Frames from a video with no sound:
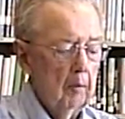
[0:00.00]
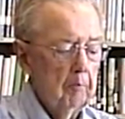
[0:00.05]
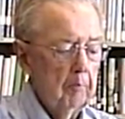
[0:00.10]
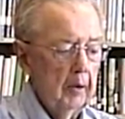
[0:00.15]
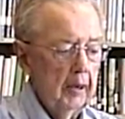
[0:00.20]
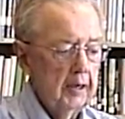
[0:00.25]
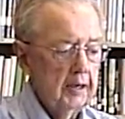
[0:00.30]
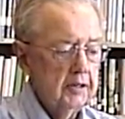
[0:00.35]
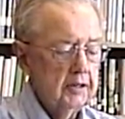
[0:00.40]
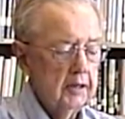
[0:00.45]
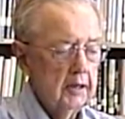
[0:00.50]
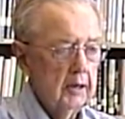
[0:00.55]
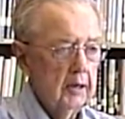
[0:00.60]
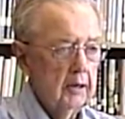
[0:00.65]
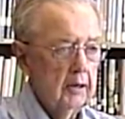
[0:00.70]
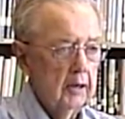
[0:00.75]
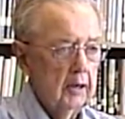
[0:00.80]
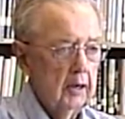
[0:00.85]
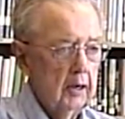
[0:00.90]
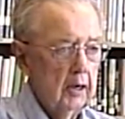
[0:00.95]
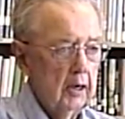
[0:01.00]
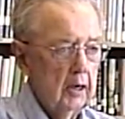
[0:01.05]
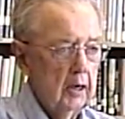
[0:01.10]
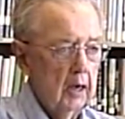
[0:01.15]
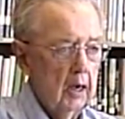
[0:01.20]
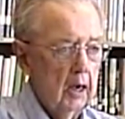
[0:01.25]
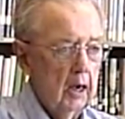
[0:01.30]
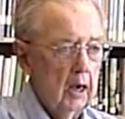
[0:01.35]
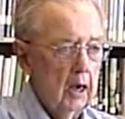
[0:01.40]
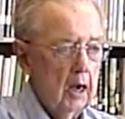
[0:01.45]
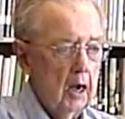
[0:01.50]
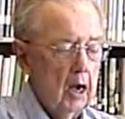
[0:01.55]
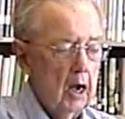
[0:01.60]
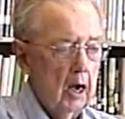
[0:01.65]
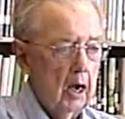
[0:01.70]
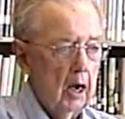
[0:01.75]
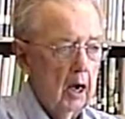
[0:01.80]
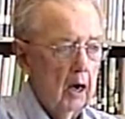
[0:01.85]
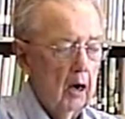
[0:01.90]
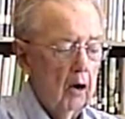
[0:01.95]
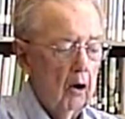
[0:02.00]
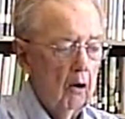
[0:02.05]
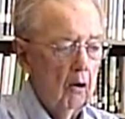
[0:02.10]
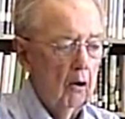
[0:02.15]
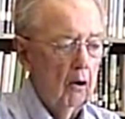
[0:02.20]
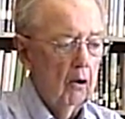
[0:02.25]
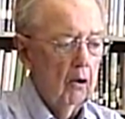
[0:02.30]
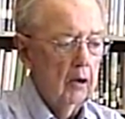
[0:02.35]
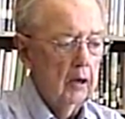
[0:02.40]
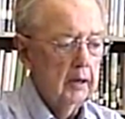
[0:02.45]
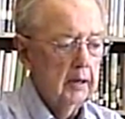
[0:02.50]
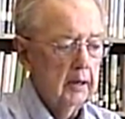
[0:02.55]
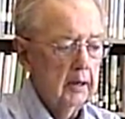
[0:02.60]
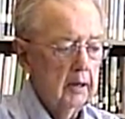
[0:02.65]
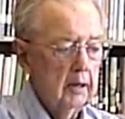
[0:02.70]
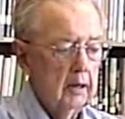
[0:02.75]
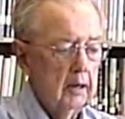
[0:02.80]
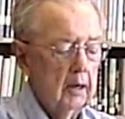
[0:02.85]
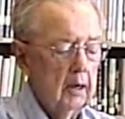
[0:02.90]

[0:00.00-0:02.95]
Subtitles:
Basically, hauling